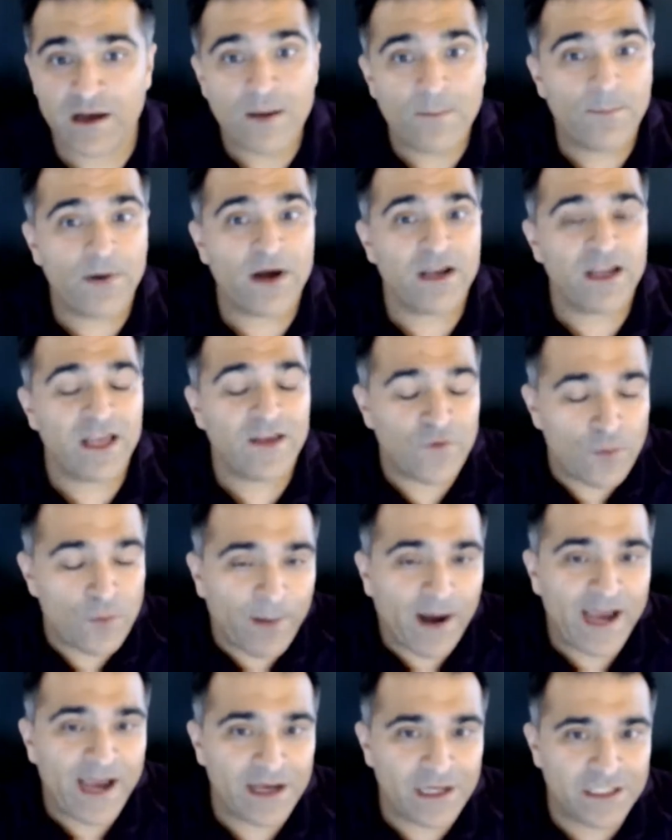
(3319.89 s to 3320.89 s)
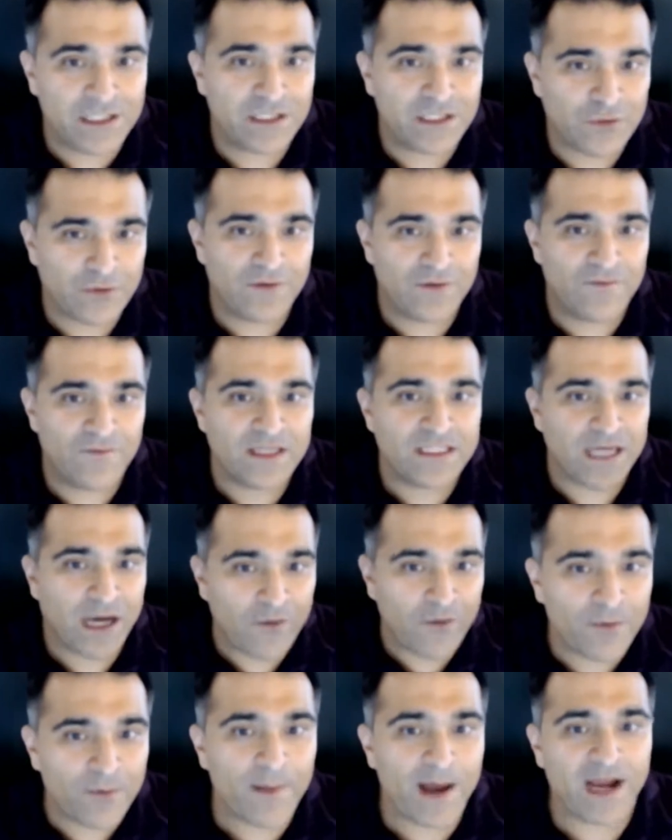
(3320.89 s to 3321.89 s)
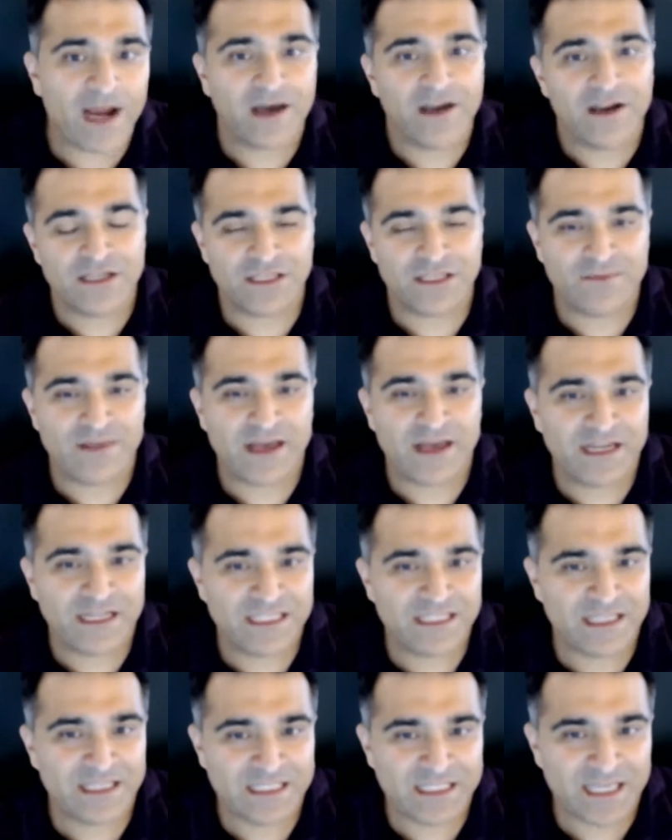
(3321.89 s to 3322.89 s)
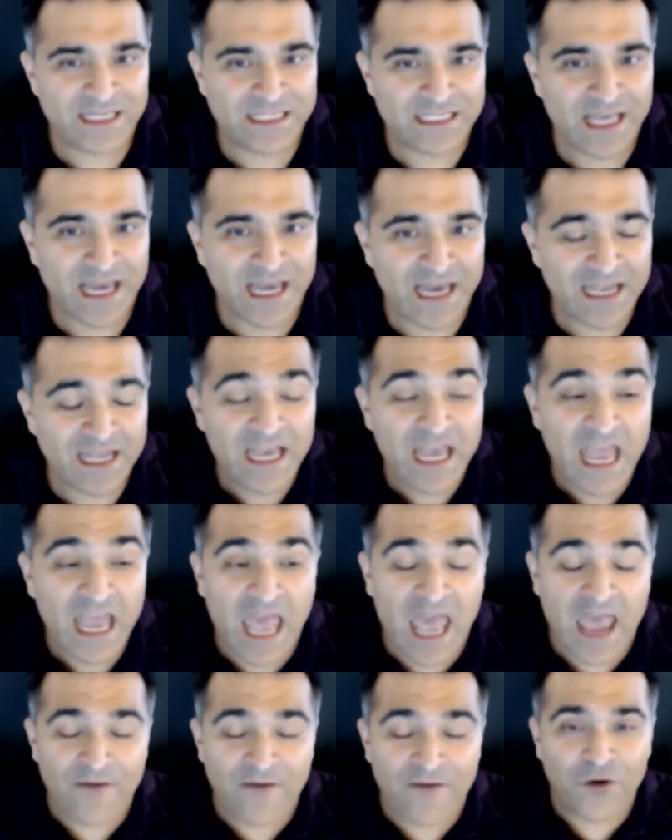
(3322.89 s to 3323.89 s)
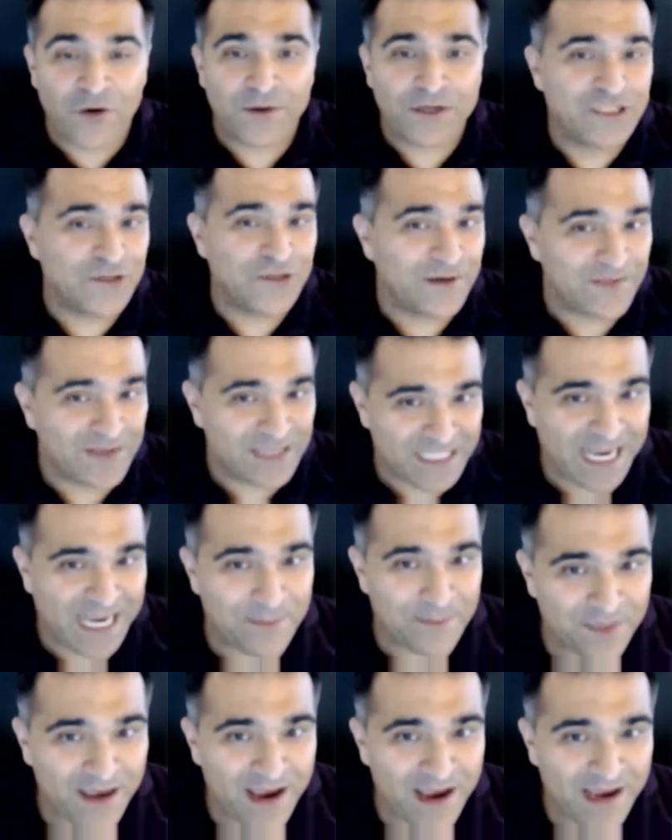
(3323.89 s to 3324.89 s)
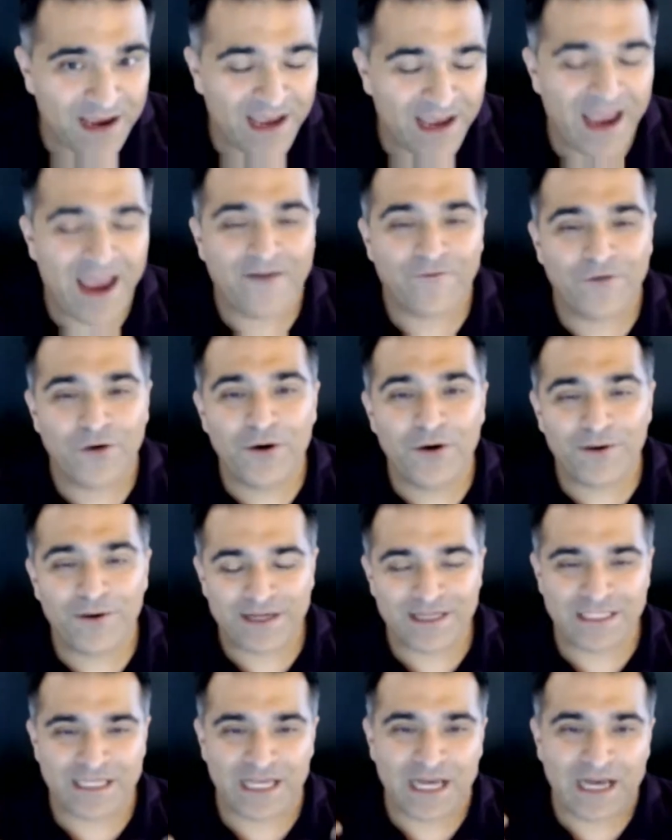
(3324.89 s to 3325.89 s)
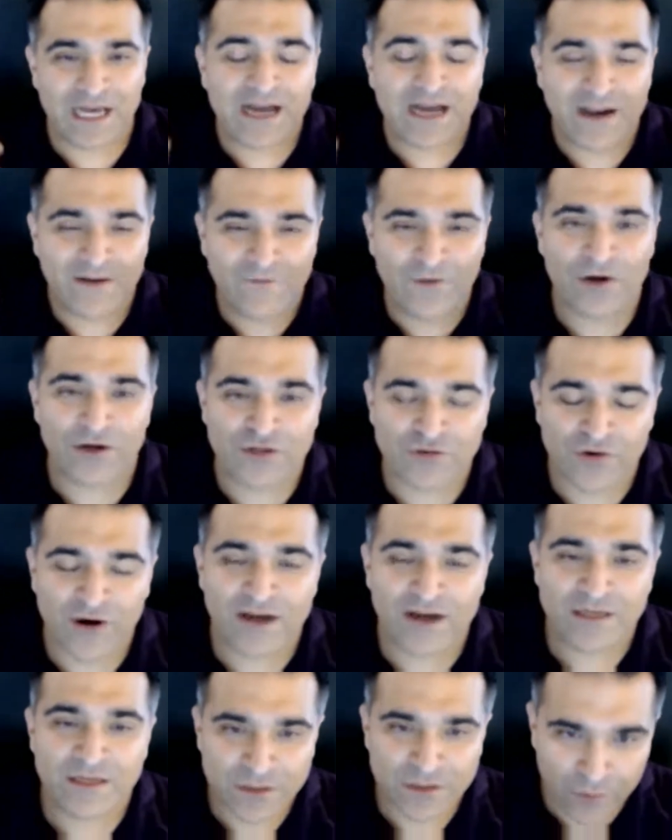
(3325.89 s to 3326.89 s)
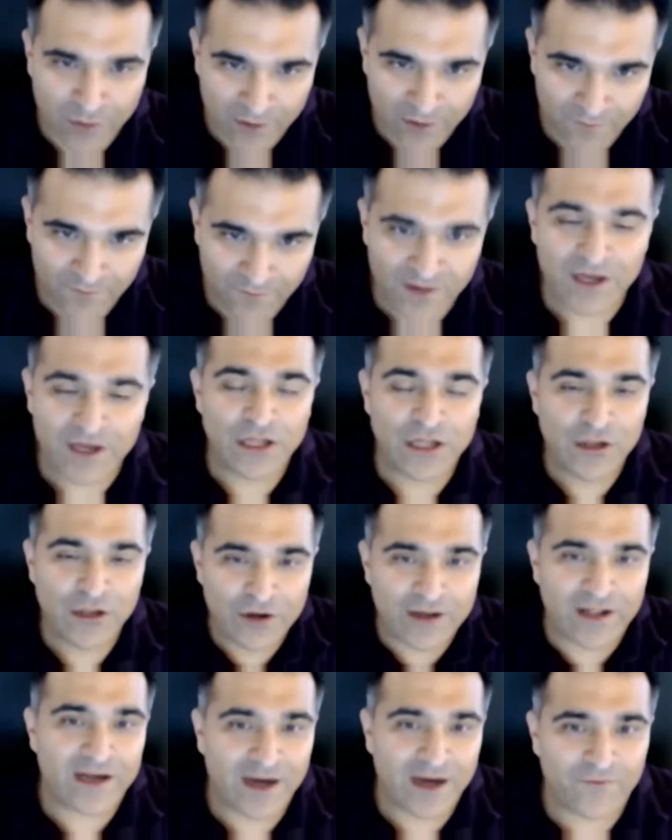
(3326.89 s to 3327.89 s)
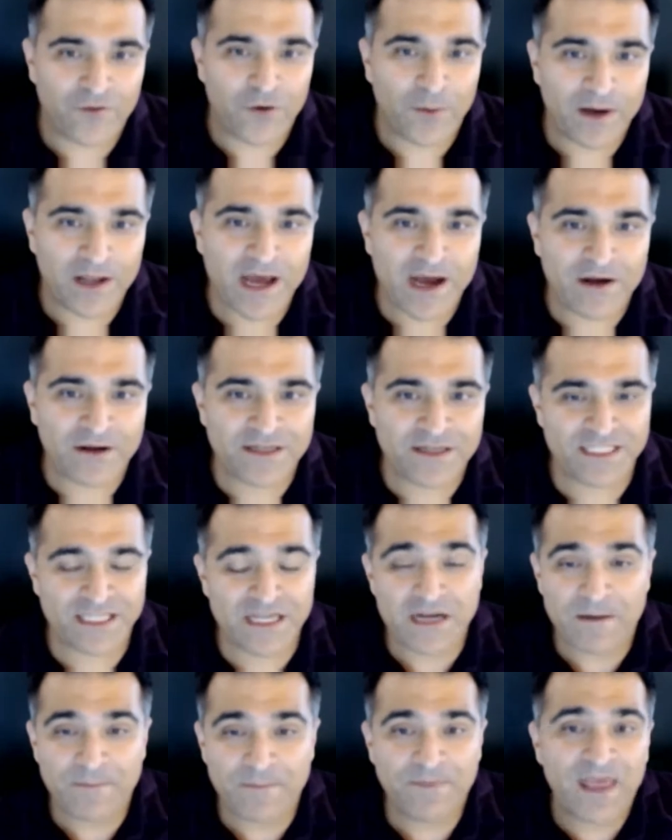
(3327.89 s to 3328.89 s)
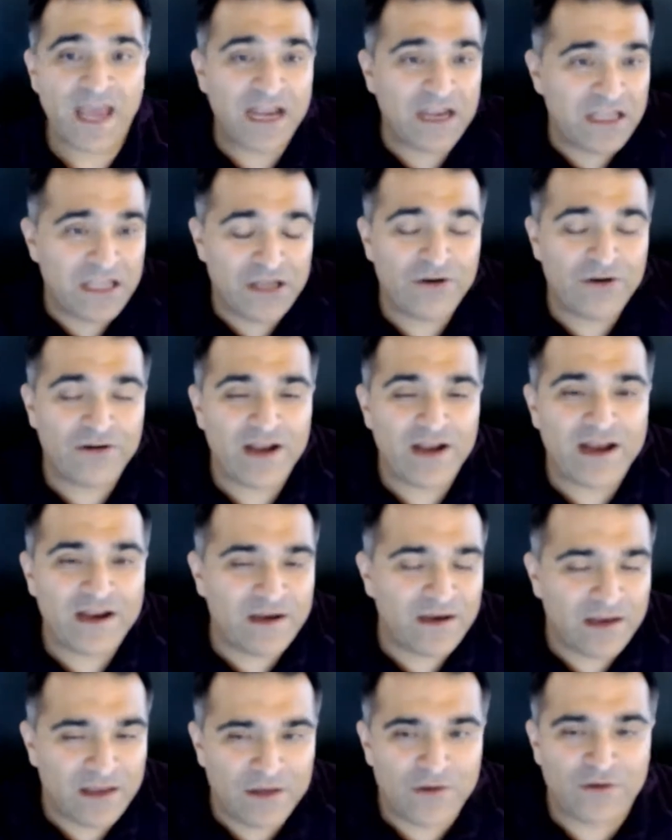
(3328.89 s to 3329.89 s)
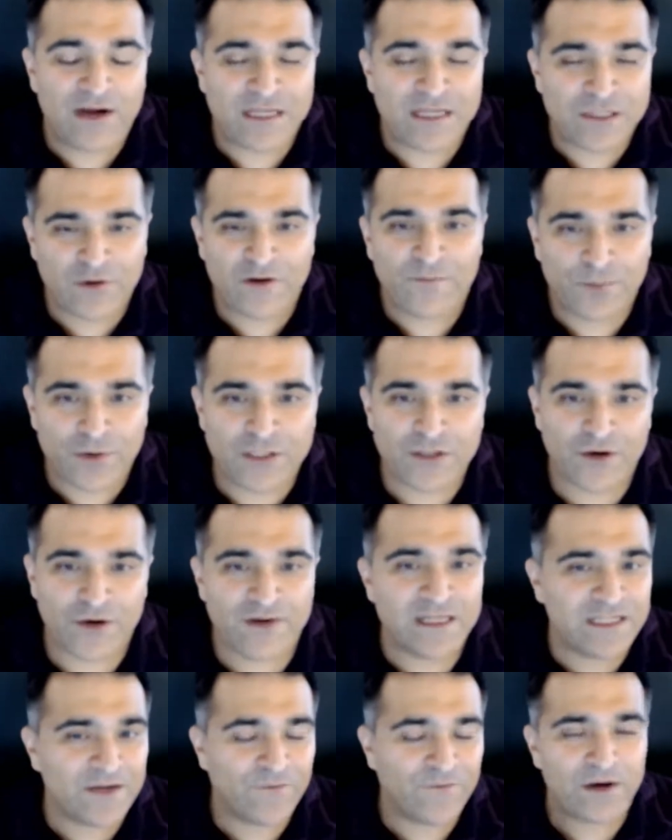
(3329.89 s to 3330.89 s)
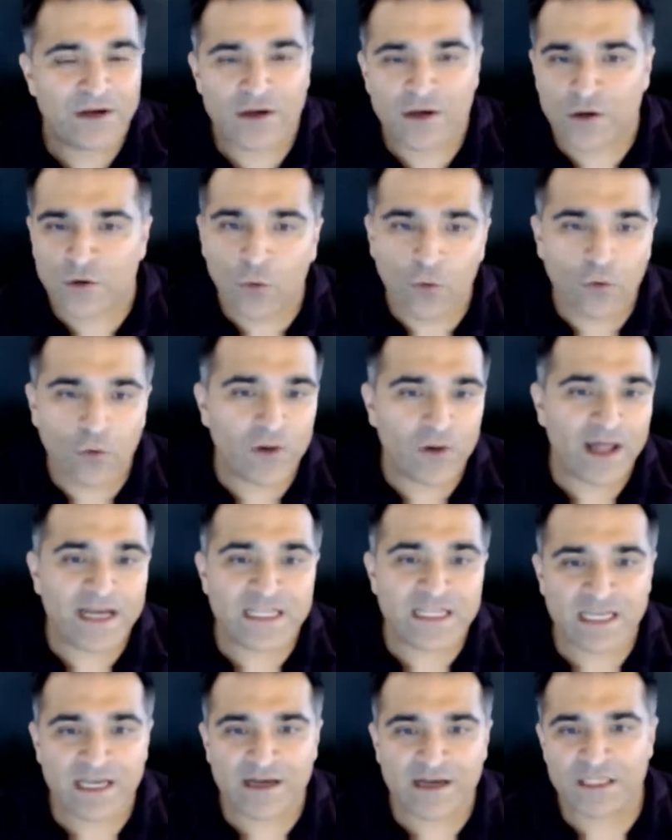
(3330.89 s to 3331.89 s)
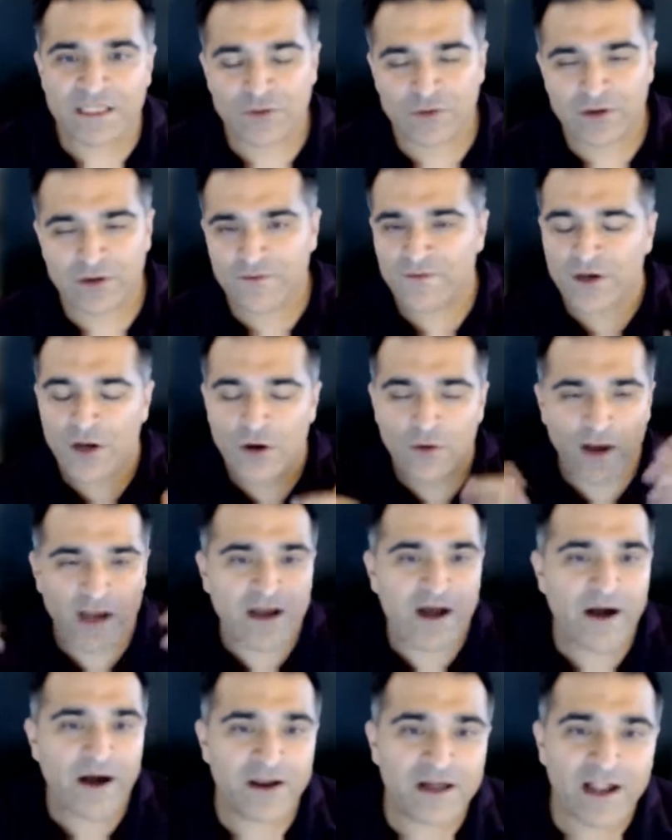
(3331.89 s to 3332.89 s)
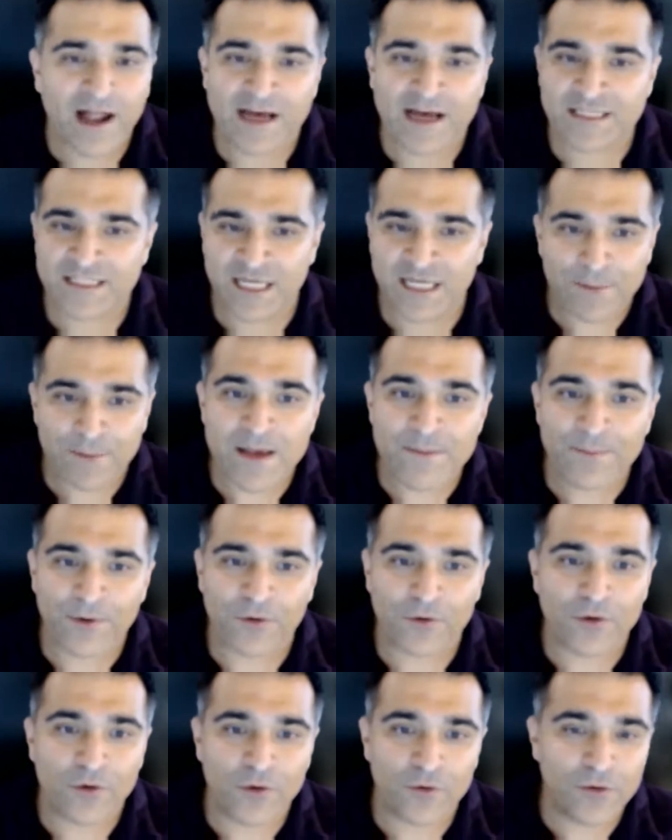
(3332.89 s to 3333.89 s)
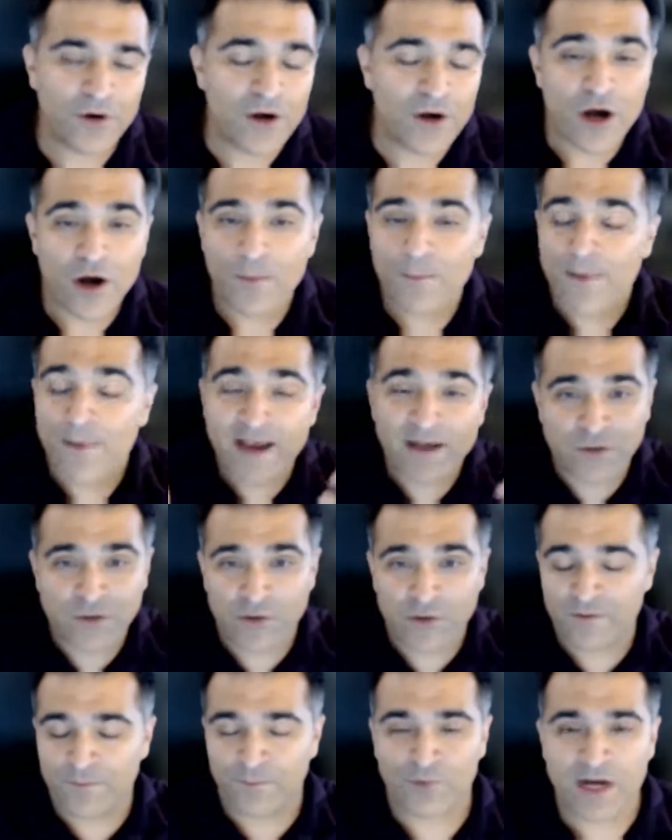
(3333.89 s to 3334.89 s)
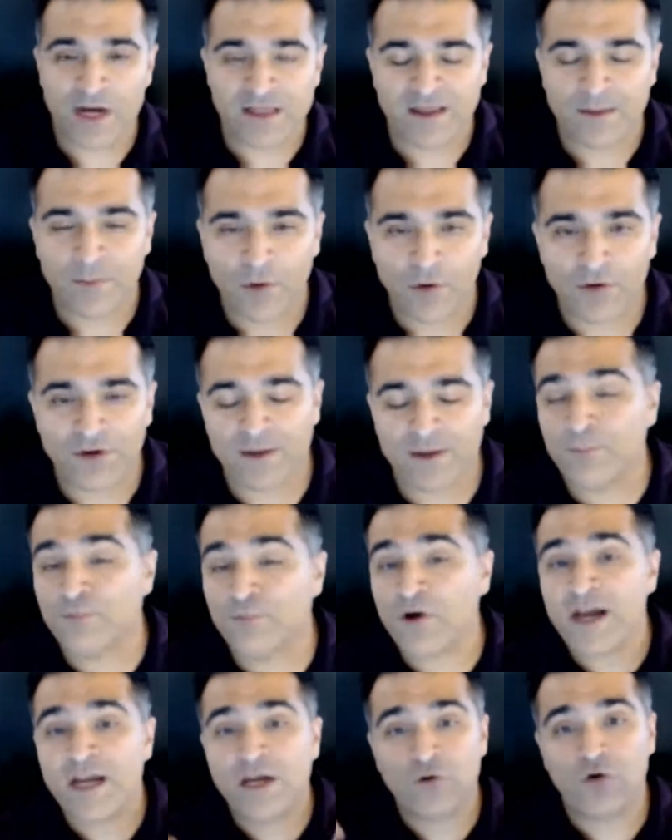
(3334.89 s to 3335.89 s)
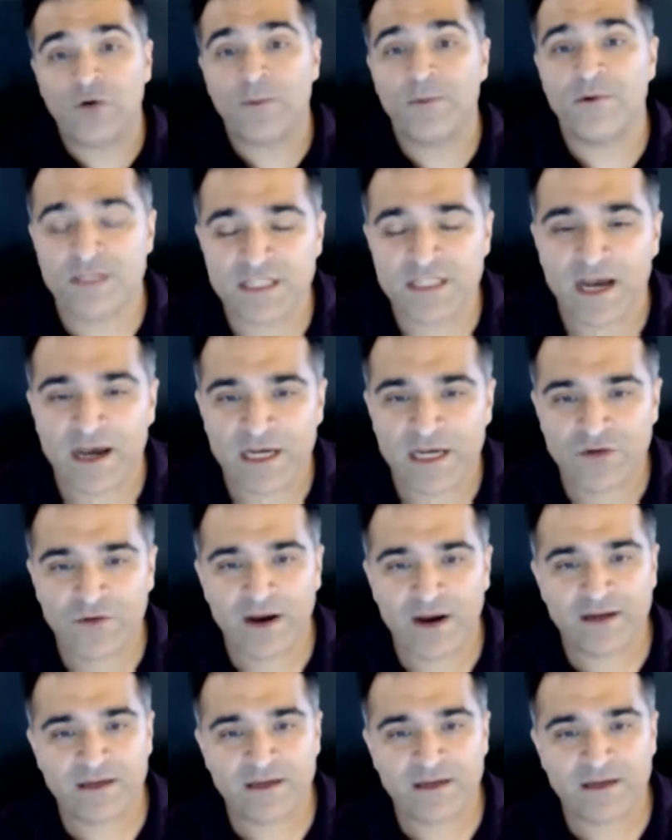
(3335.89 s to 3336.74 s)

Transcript: But if you buy into sort of this other mechanism, that it's the sense that everyone's doing the same thing, everyone's kind of trying to sort of look like everyone else, that you're not sort of preserving different cool ideas, sort of, iconoclastic people who might sort of break the mold and break normal science, right?